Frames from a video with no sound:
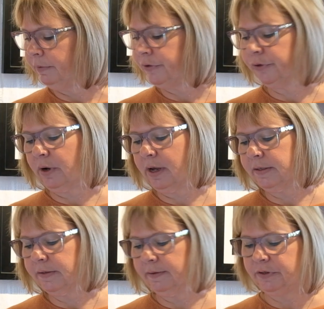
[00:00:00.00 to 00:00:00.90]
was drawn
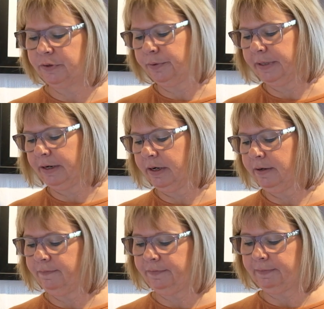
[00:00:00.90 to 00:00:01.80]
to the visual
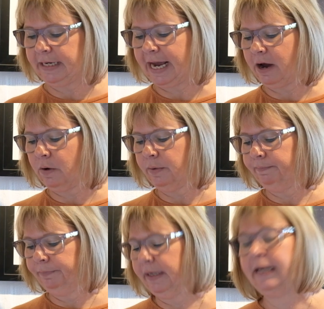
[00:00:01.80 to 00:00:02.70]
narrative and
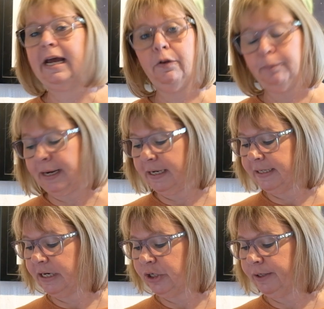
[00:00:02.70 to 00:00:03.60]
how it held my
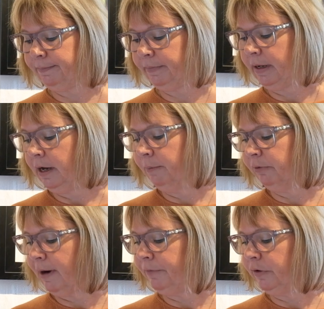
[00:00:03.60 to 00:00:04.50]
attention,
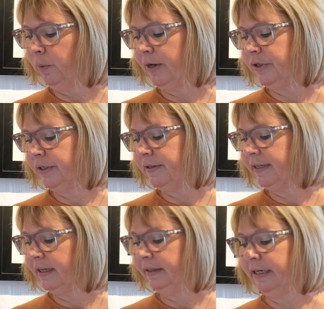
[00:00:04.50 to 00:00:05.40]
prompted questions
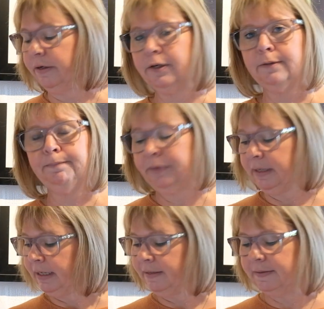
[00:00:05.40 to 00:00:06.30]
that lingered.
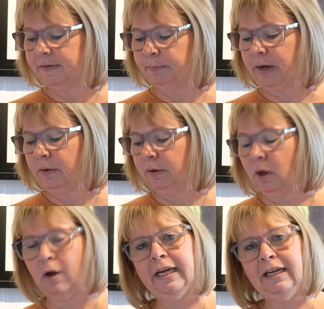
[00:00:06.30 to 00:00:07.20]
Is this about
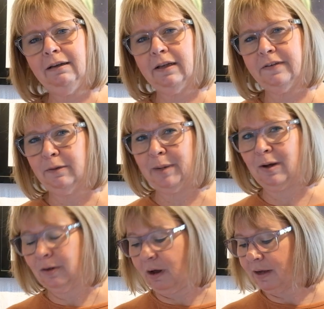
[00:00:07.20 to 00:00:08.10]
longing? Is it
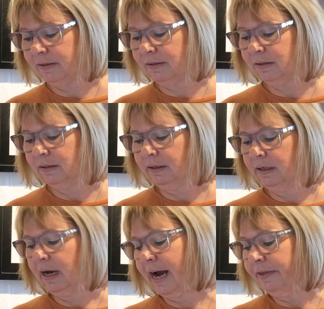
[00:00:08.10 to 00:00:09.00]
about loss?
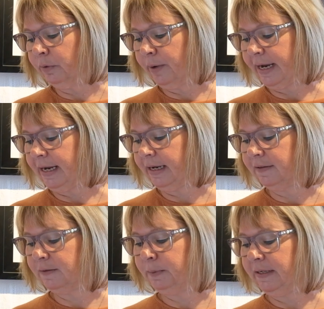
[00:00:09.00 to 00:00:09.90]
Either way, it
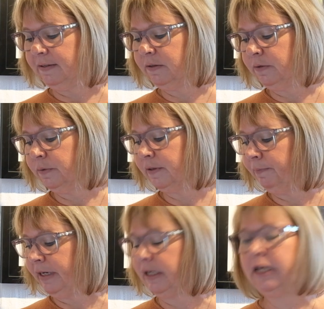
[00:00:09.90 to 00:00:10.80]
speaks to
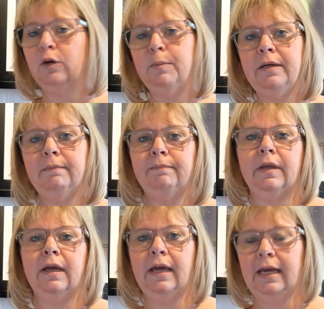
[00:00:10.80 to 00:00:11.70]
something human
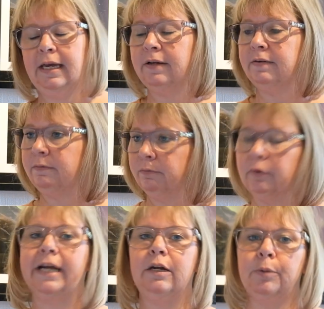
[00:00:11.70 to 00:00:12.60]
and
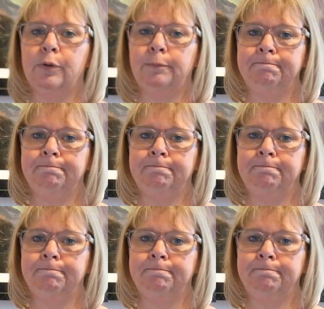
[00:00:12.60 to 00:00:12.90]
relatable.